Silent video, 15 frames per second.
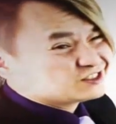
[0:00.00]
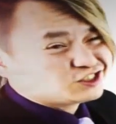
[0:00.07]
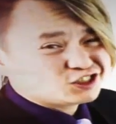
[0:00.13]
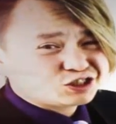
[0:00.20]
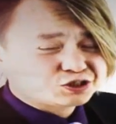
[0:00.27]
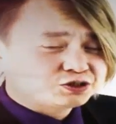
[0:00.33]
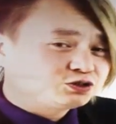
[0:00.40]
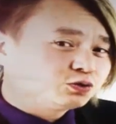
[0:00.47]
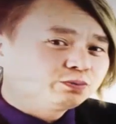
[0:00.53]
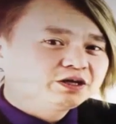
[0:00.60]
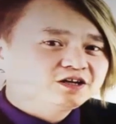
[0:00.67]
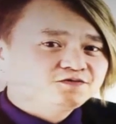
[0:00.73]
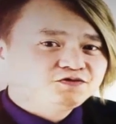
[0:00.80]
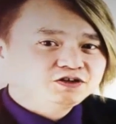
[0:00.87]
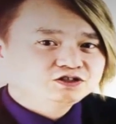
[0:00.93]
there's just so
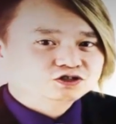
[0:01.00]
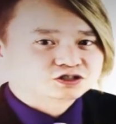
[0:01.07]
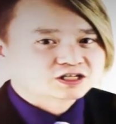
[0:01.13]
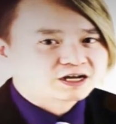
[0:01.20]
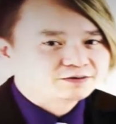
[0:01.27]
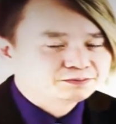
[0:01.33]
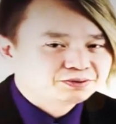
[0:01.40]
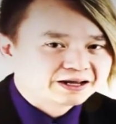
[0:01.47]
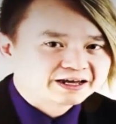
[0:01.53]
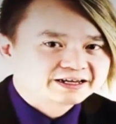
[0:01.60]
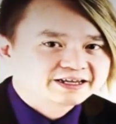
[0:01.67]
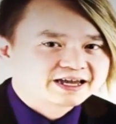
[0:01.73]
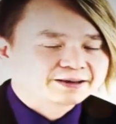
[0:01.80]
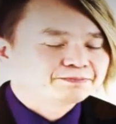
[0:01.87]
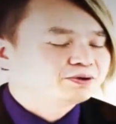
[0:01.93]
many features i haven't
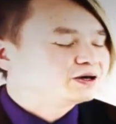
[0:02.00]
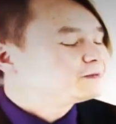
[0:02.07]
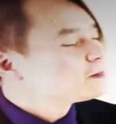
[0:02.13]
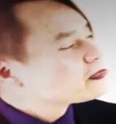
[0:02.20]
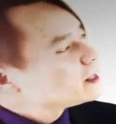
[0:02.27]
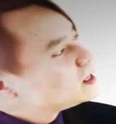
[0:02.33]
played yet but